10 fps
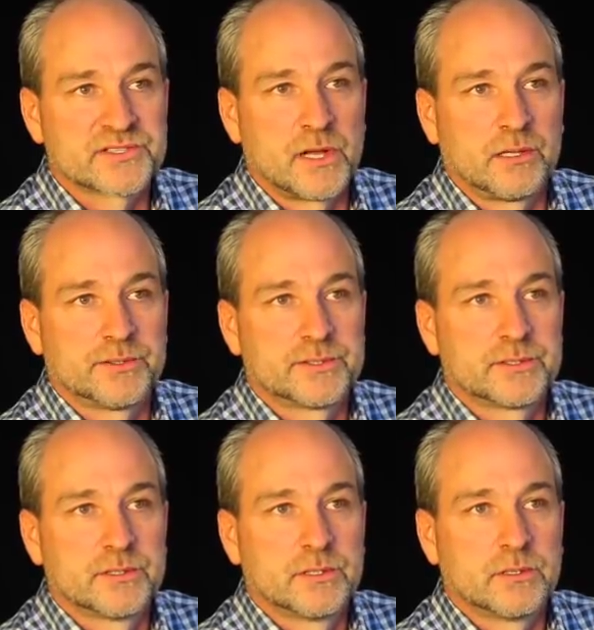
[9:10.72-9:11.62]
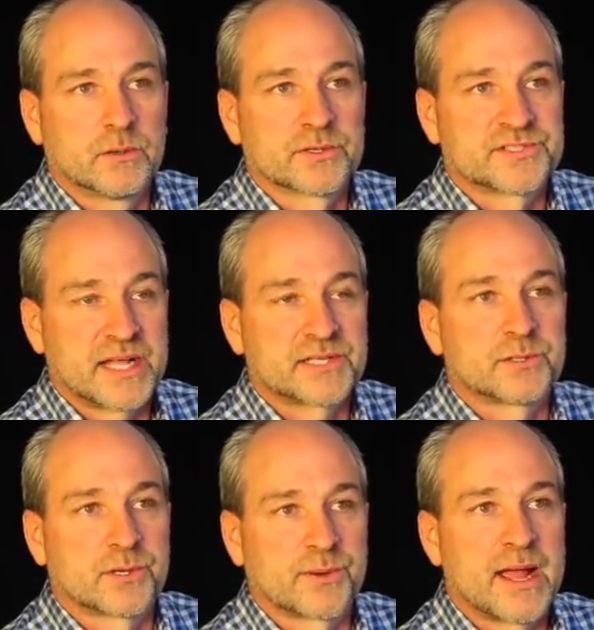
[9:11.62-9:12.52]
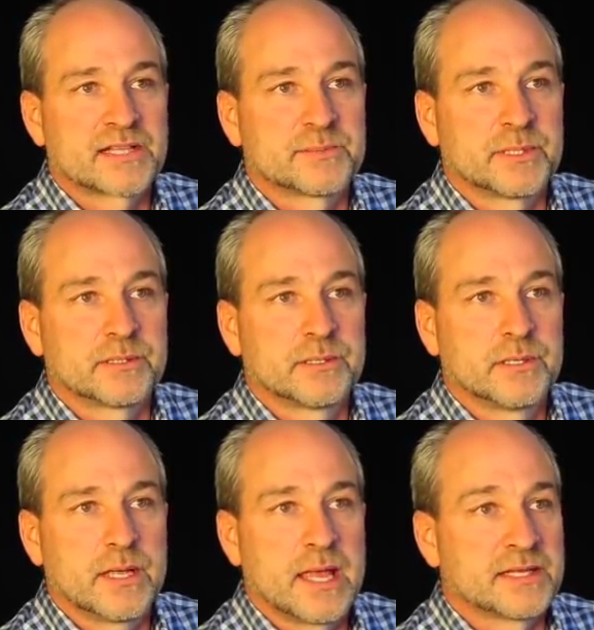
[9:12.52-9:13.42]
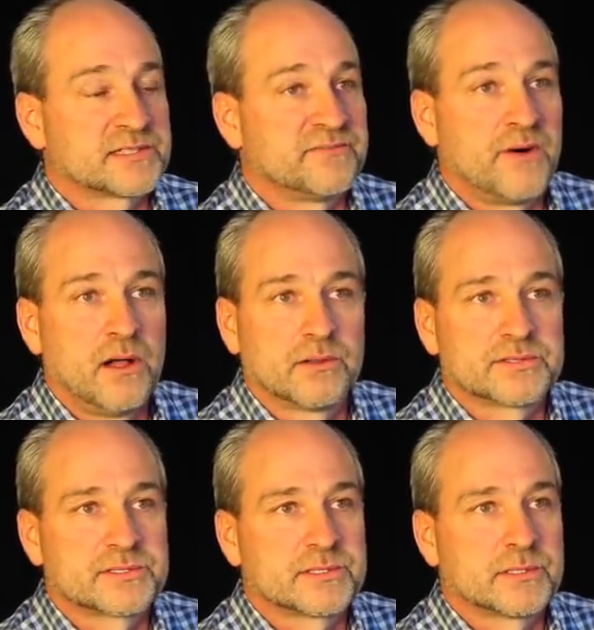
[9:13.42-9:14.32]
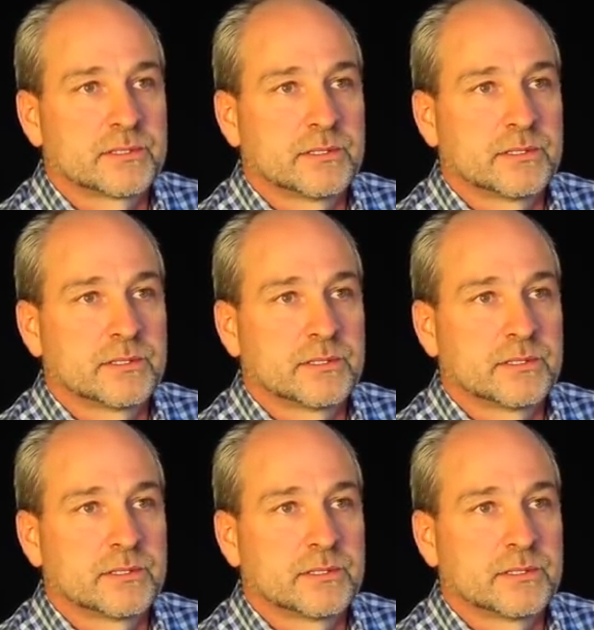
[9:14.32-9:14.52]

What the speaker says: assault or sexual harassment, and it's false.